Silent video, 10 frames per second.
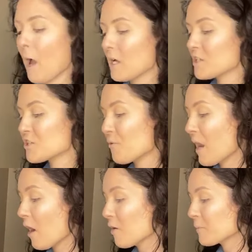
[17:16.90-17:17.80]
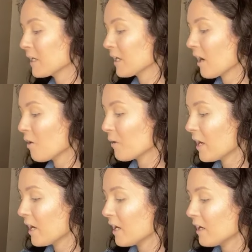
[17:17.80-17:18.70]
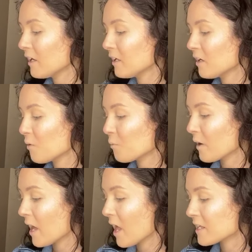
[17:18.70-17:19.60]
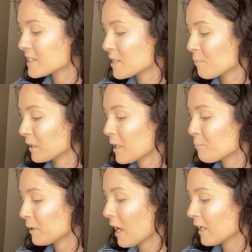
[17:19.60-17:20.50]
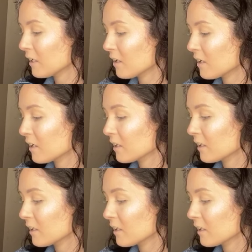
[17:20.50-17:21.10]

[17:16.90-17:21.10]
So now I'm going to go in with some lip liner.